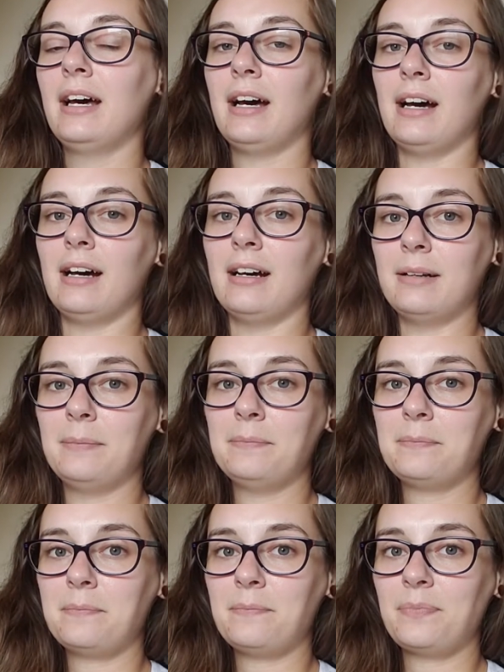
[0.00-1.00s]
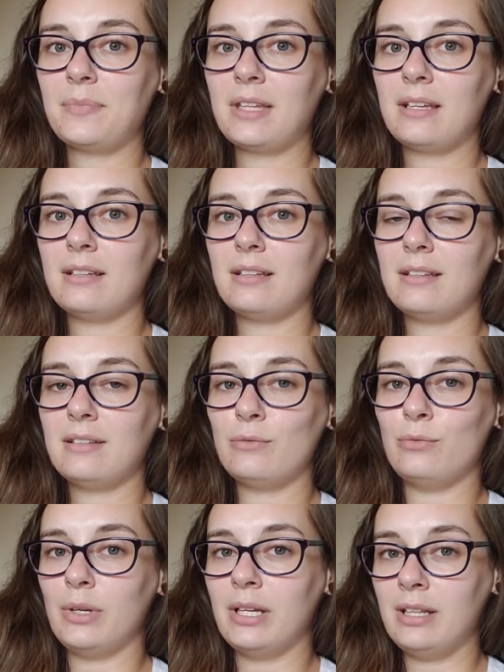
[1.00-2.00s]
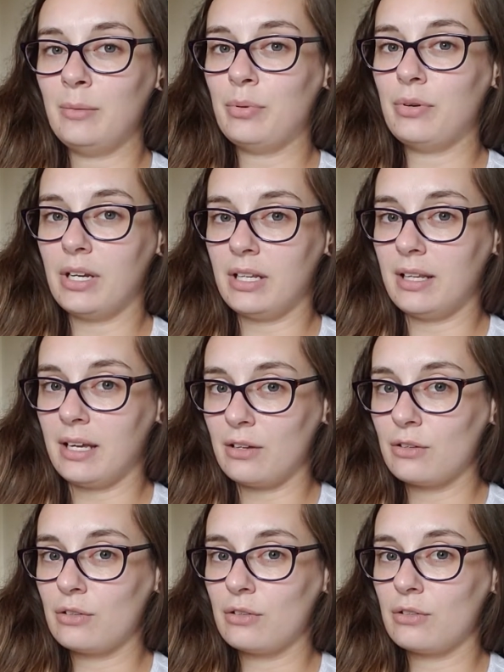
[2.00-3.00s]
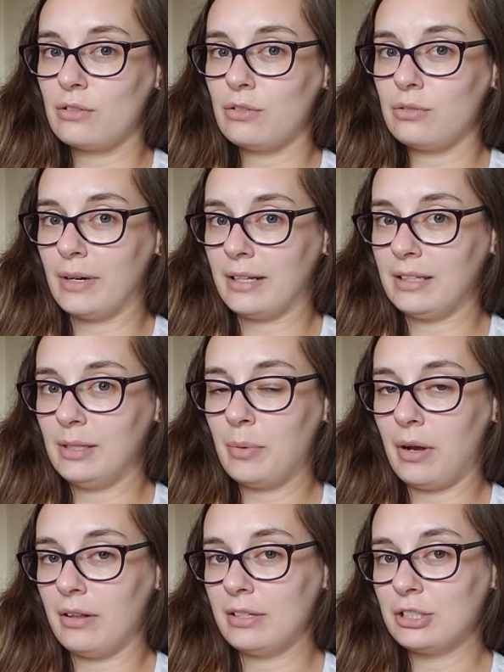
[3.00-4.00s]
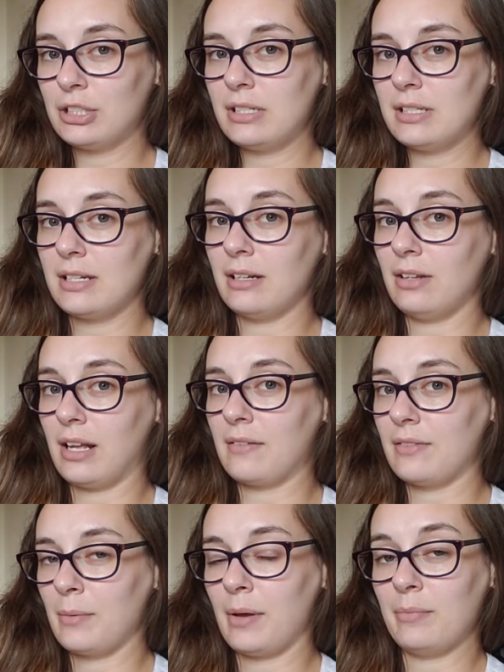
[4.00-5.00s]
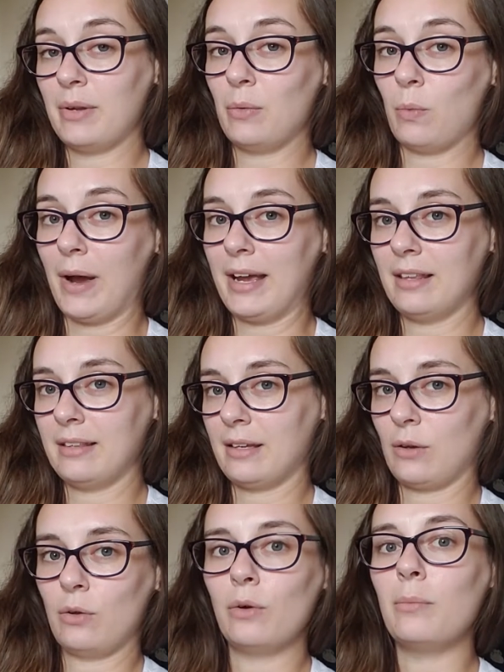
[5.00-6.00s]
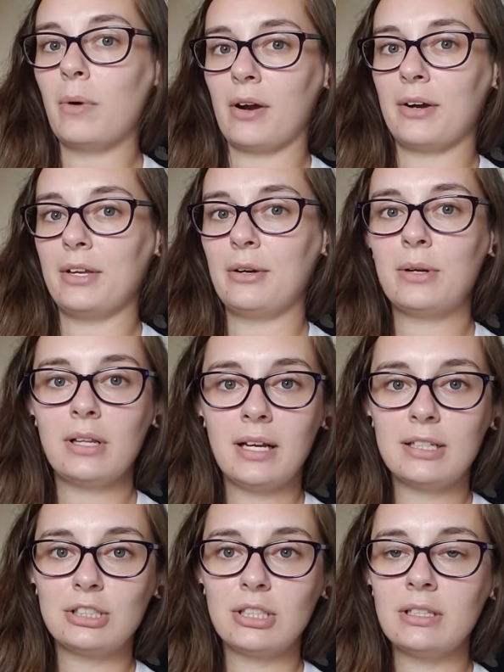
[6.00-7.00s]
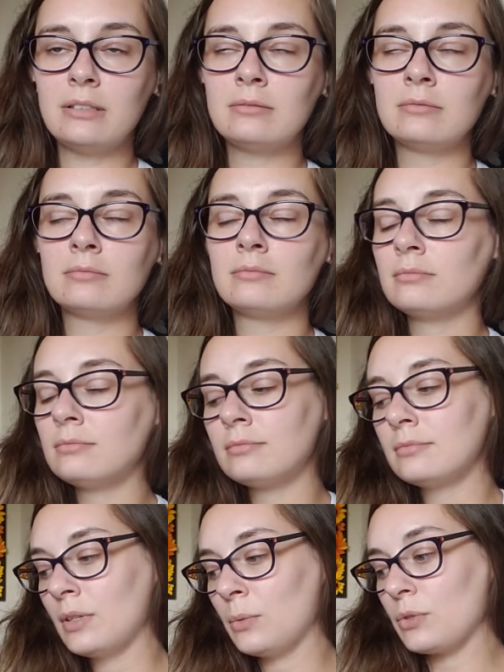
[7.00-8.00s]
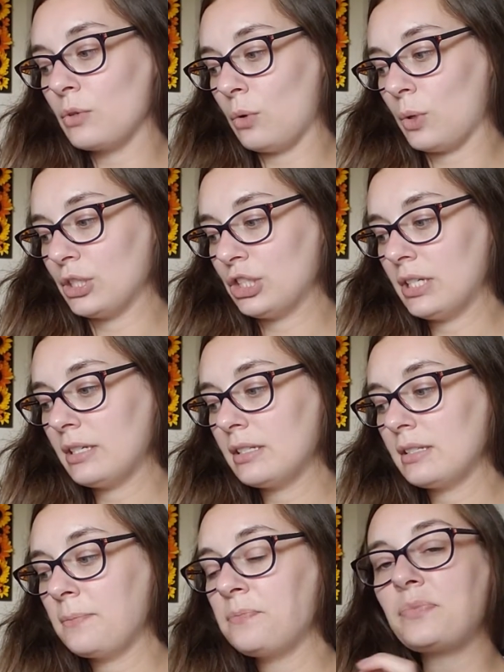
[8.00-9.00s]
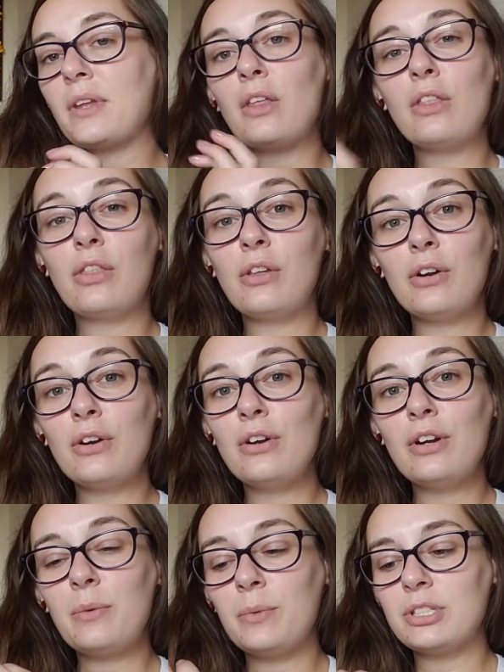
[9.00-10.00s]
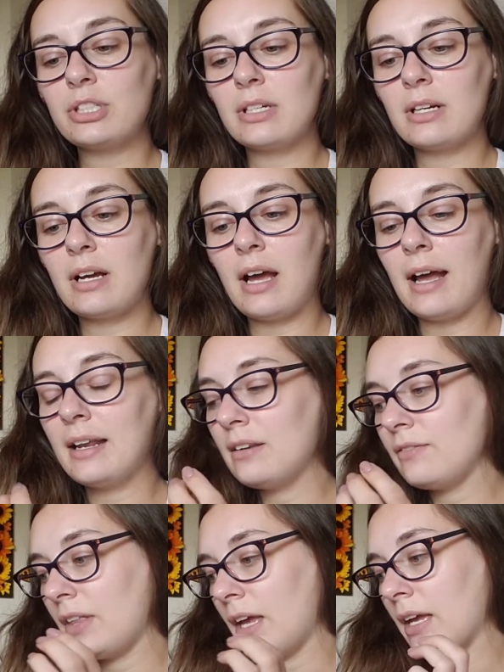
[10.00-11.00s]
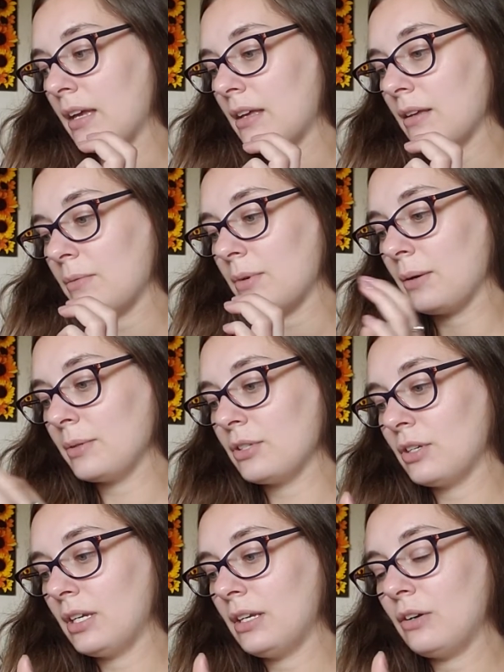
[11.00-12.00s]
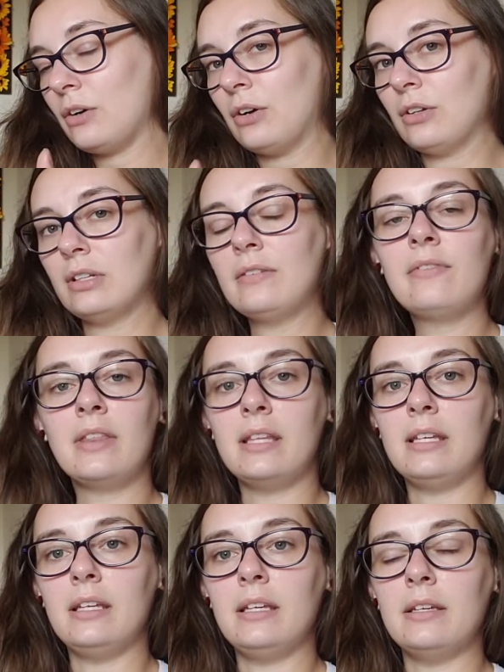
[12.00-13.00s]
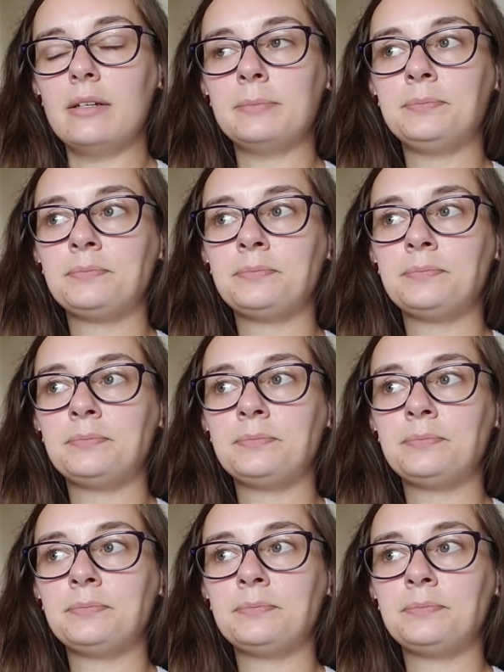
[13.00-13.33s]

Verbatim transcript: um, really pretty like Crelly polishes and a lot of them have been white like that whole Mario collection was gorgeous third which kind of like when I was looking at all of the